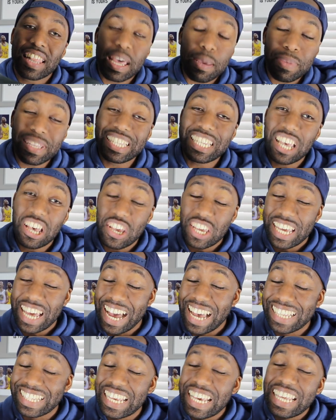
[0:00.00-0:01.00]
Let me tell you
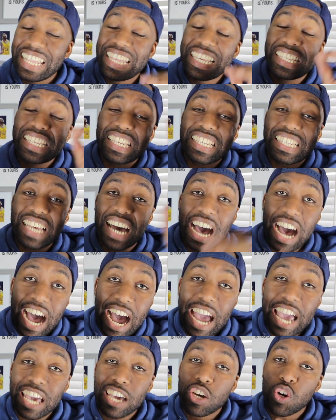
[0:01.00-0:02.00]
guys, this is
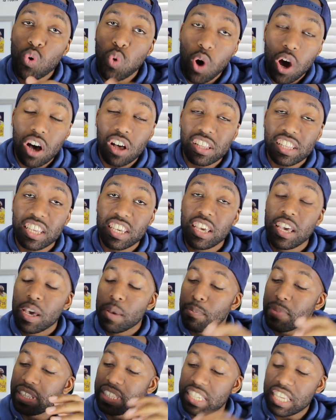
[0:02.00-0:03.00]
high quality
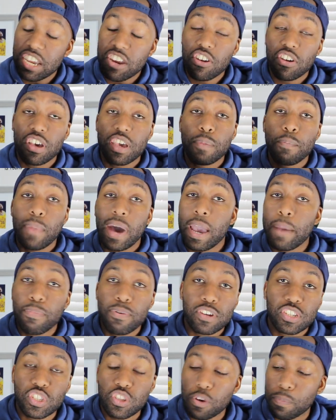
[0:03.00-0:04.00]
material in my
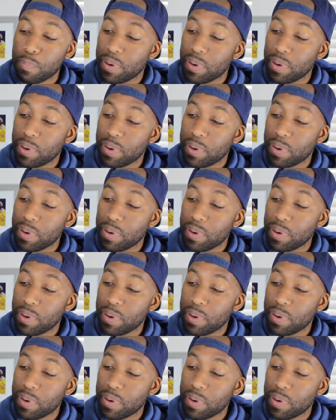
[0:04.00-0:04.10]
personal